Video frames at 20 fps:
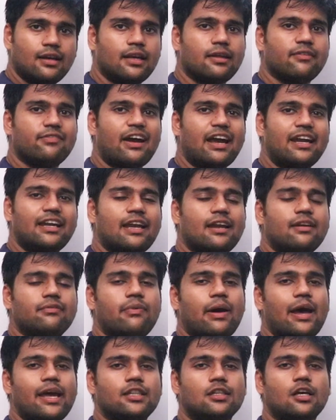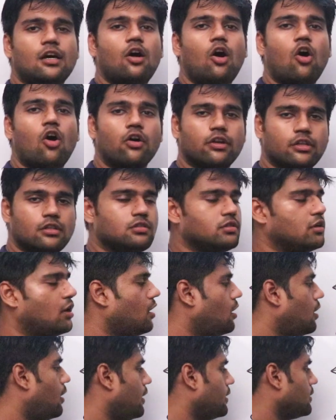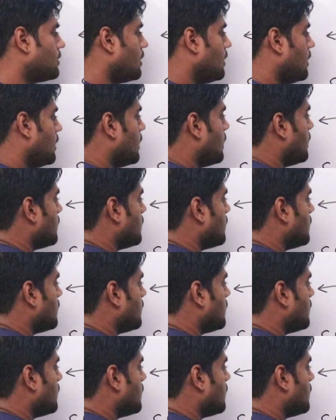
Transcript: divided by the original length.